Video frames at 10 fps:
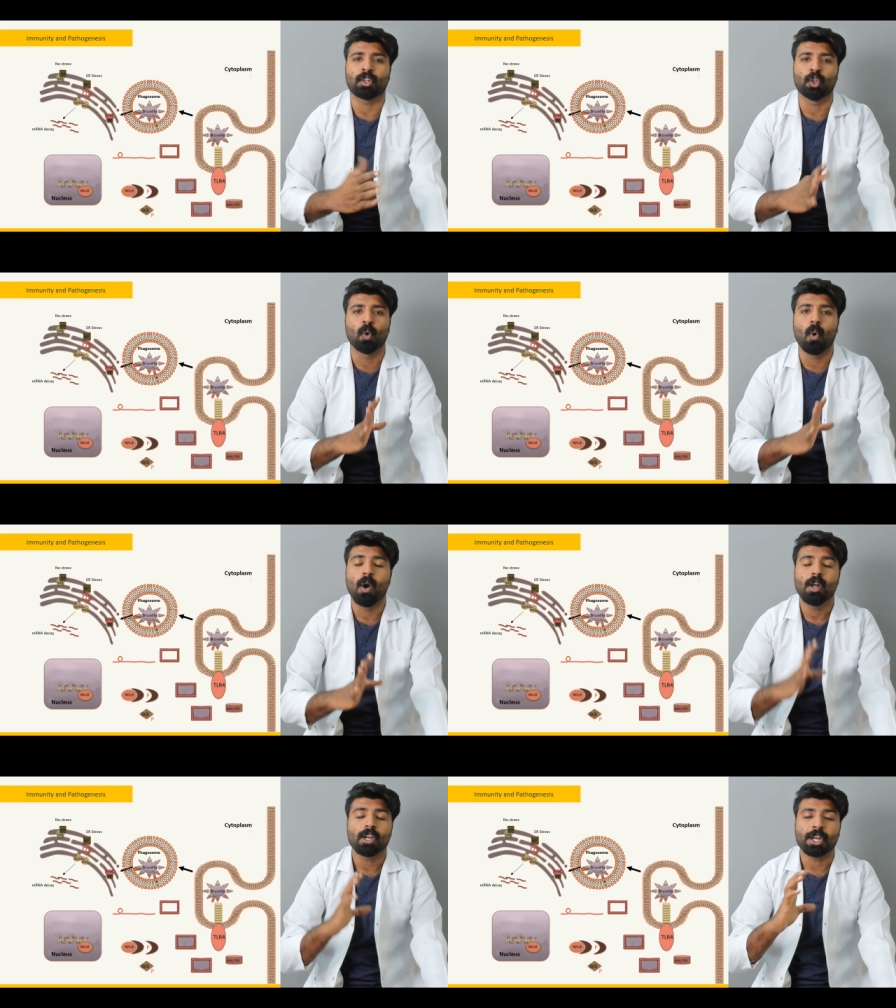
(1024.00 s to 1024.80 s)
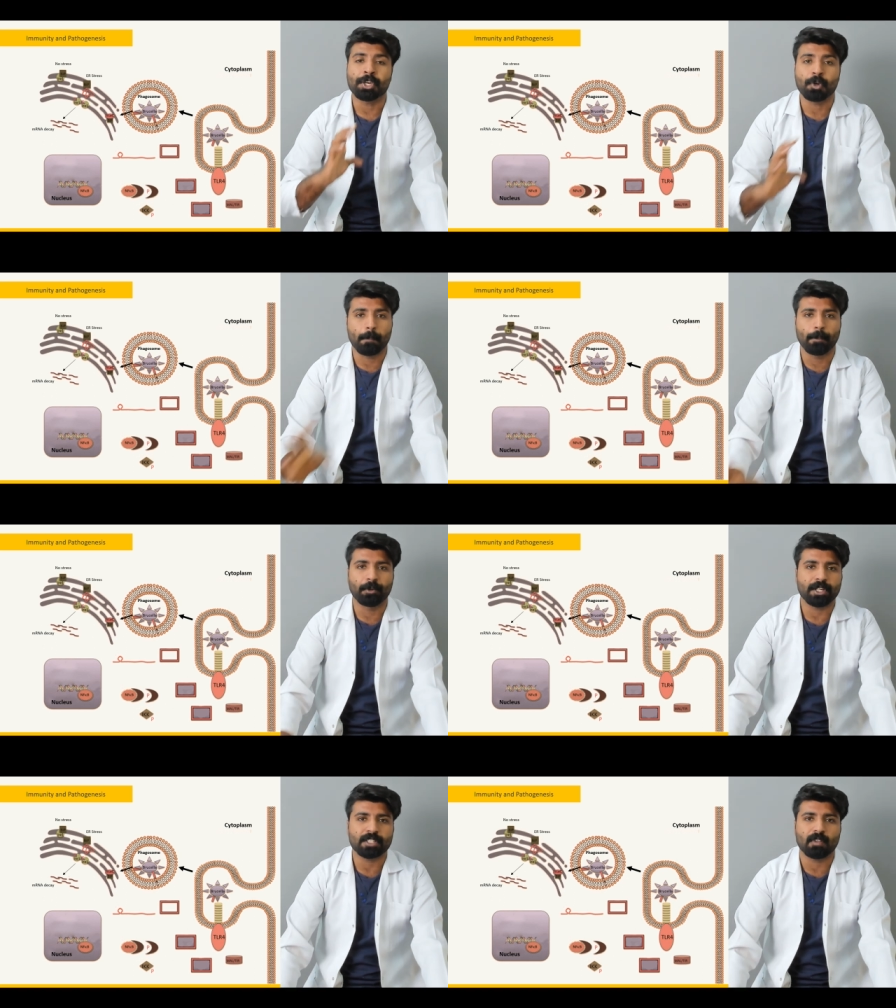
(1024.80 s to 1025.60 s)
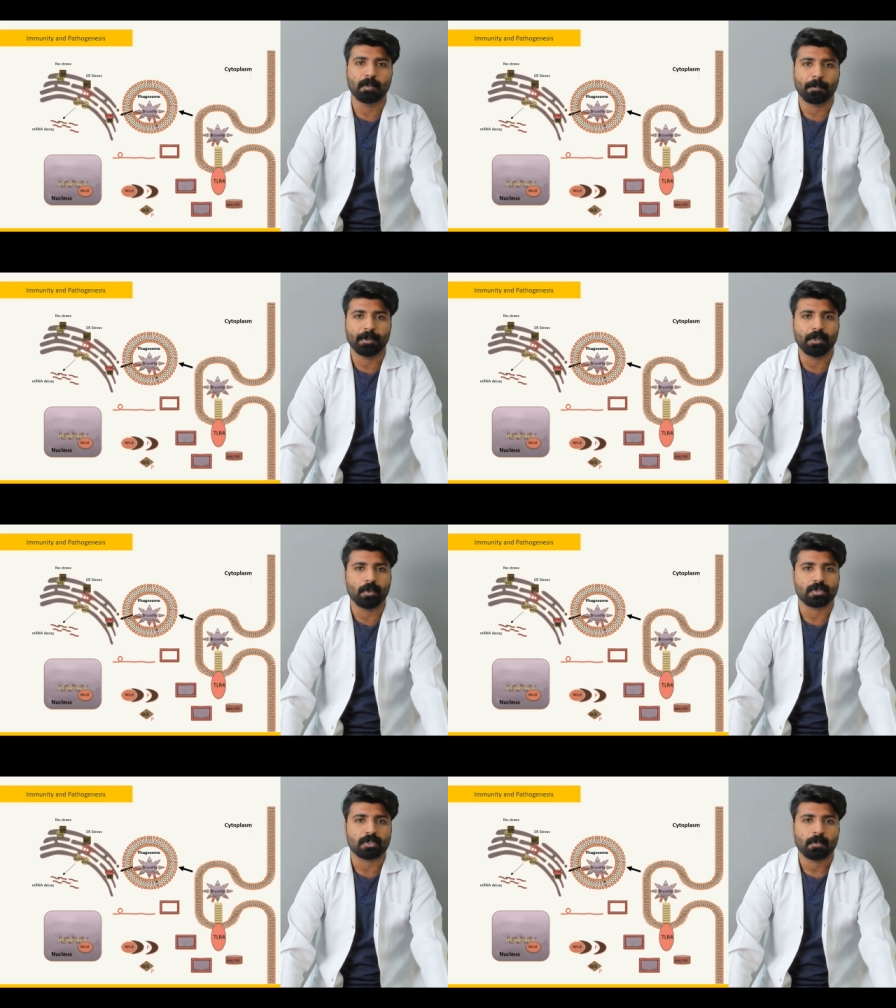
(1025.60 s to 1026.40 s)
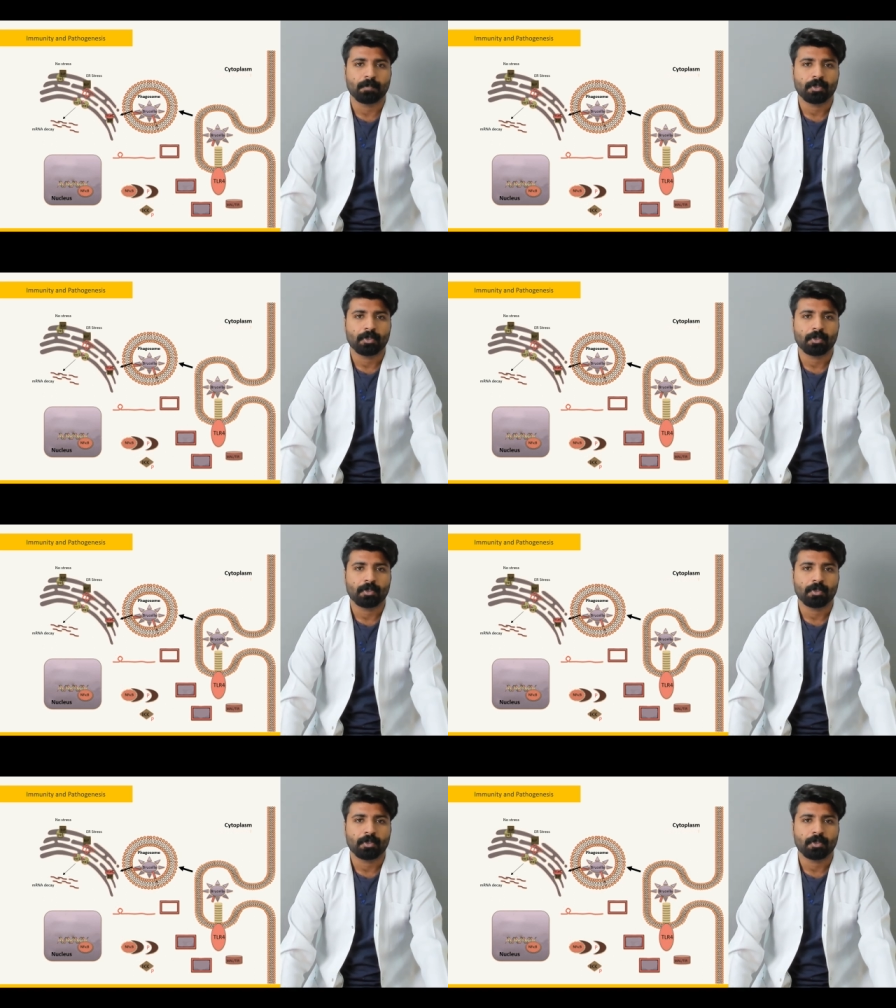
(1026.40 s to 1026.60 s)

no new proteins will be produced.